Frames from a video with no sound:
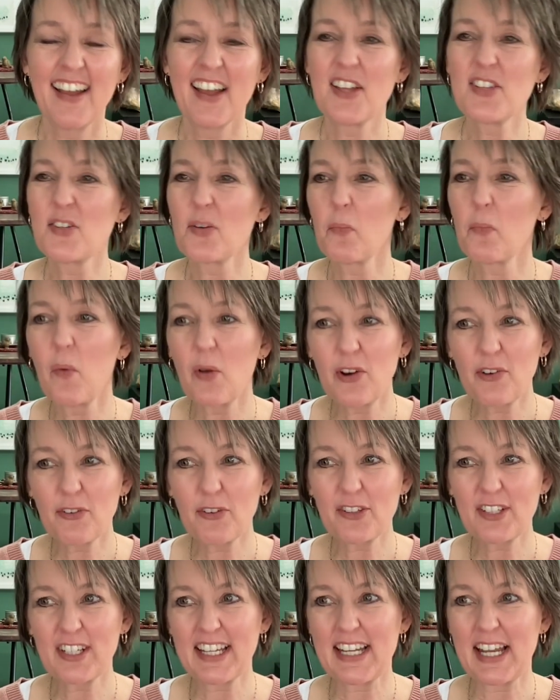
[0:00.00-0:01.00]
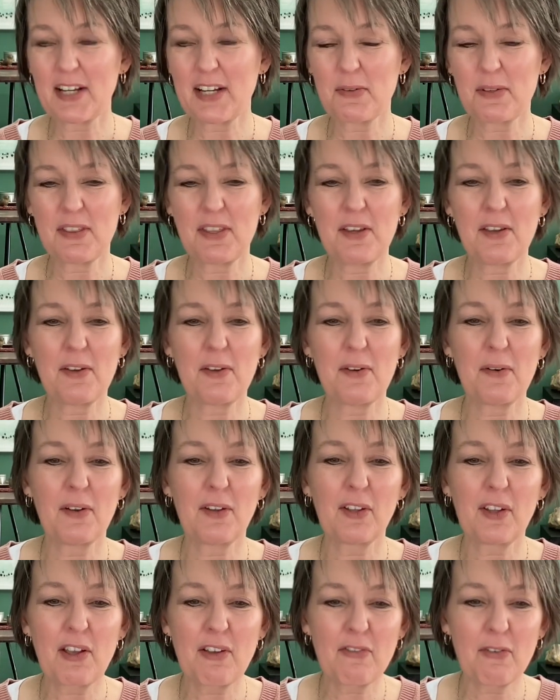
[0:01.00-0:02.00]
It's wonderful to connect with you.
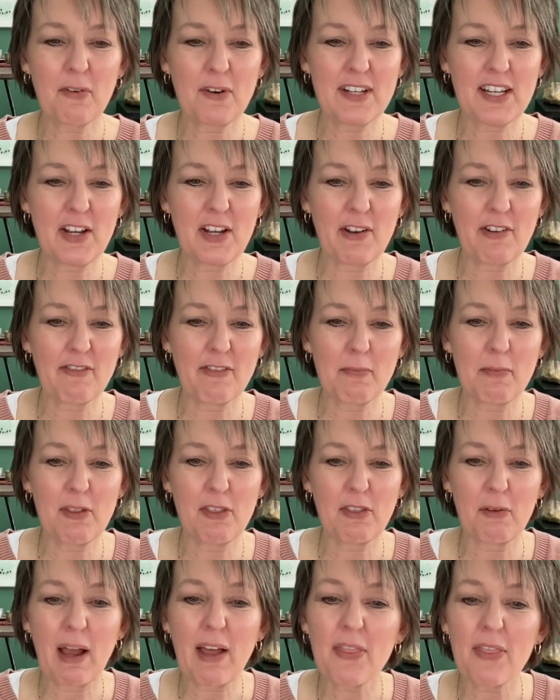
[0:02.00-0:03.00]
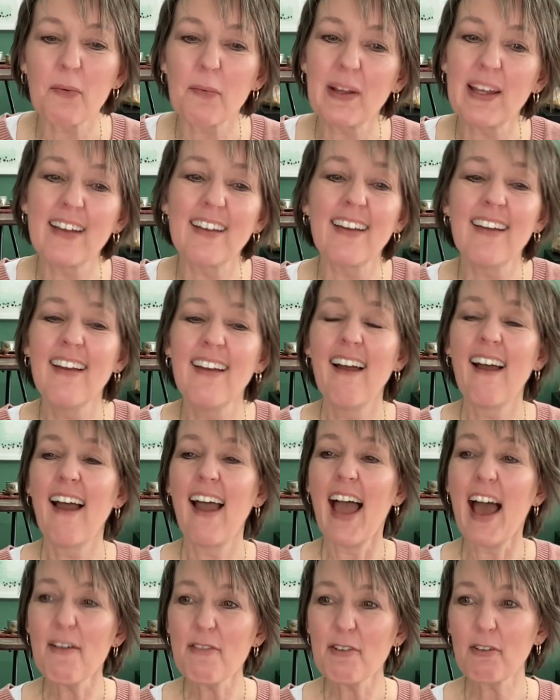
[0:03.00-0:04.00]
Looking forward to hearing from you throughout the week.
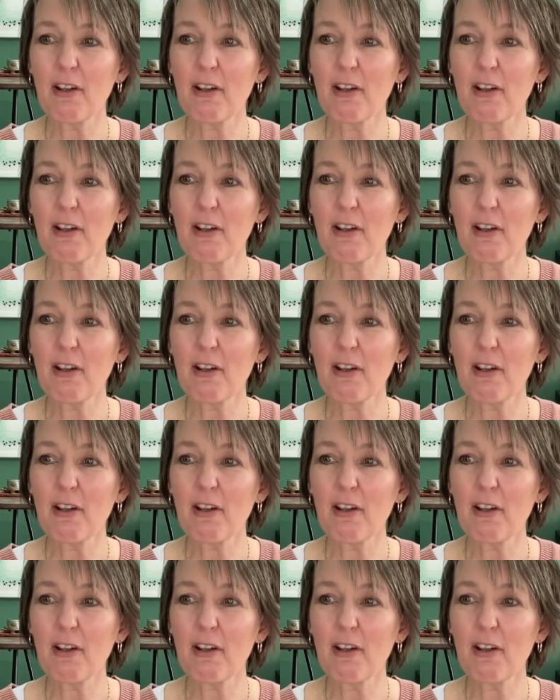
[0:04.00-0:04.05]
Have